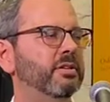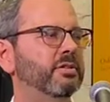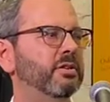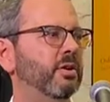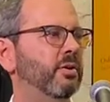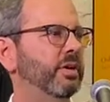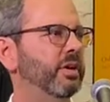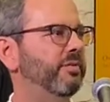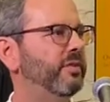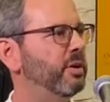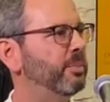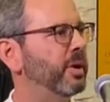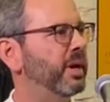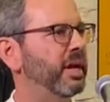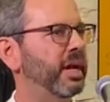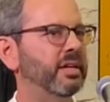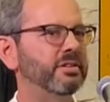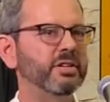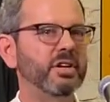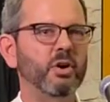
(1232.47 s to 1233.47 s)
so if
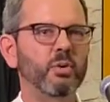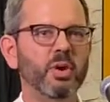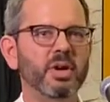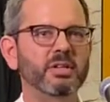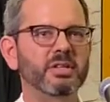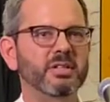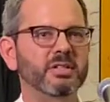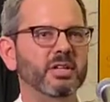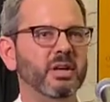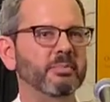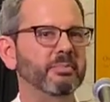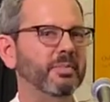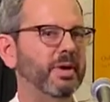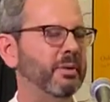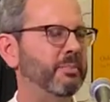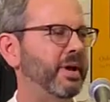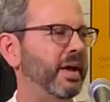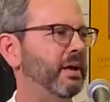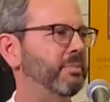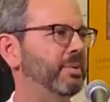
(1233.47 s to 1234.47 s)
anybody has any questions,
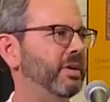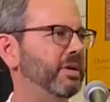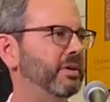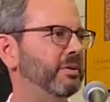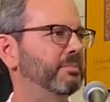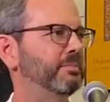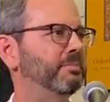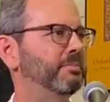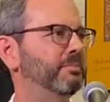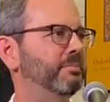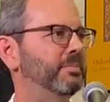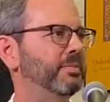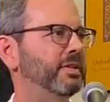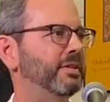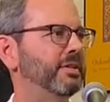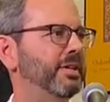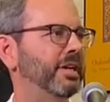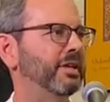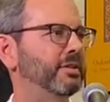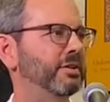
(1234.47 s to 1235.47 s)
I'm happy
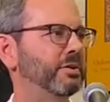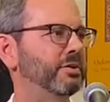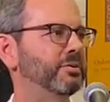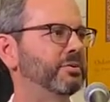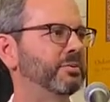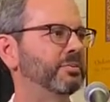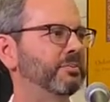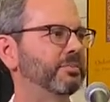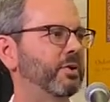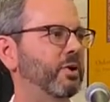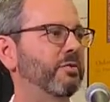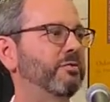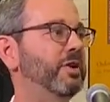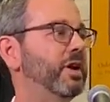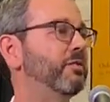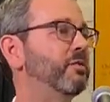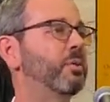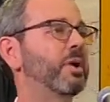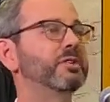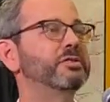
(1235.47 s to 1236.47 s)
to take those. Or if
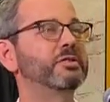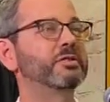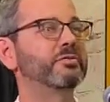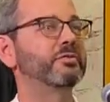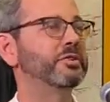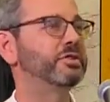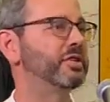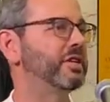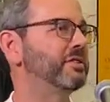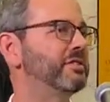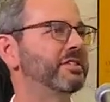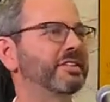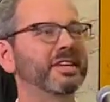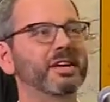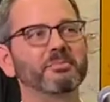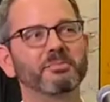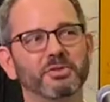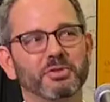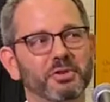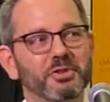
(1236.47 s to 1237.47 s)
you have questions for Jensen,
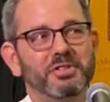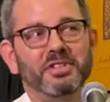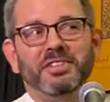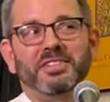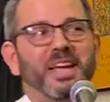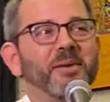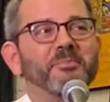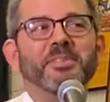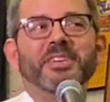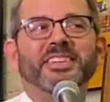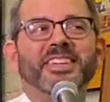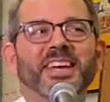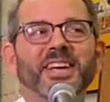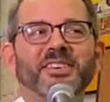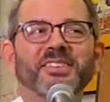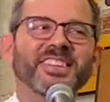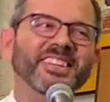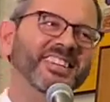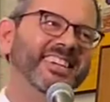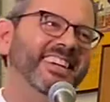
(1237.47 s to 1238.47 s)
I'm sure she's
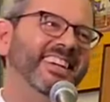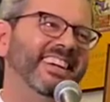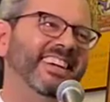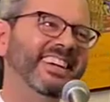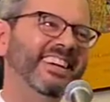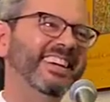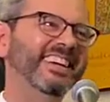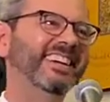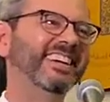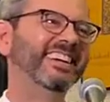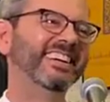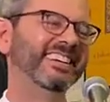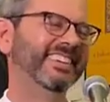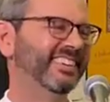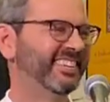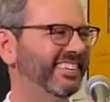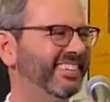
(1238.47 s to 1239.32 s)
happy.